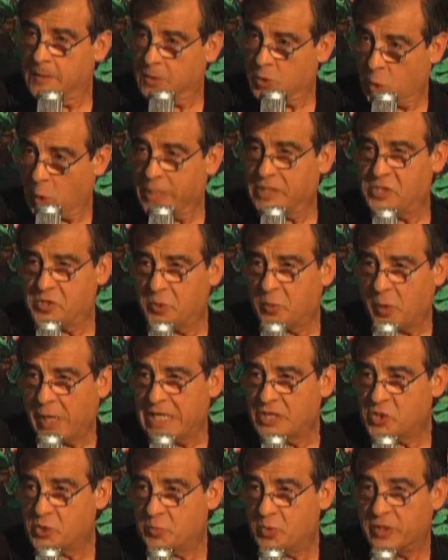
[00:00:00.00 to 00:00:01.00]
according to the
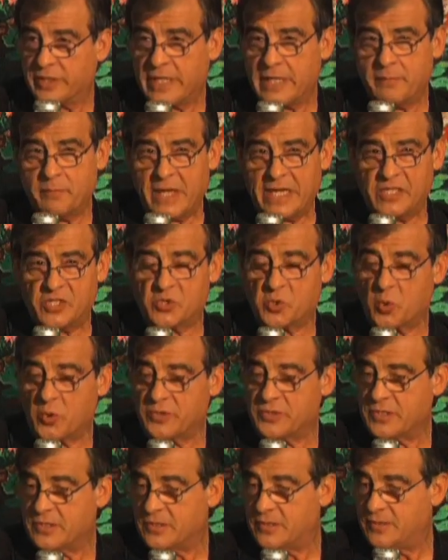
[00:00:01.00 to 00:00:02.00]
Urantia book and many
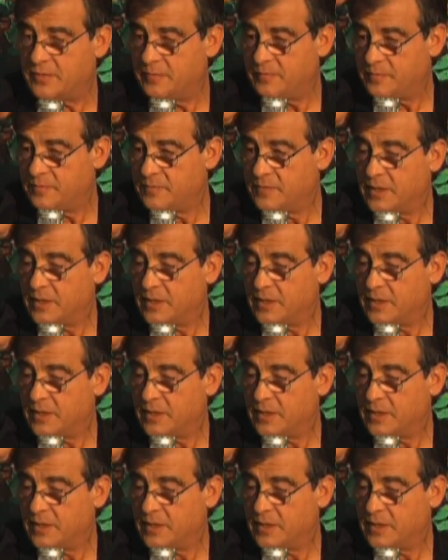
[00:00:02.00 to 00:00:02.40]
sources,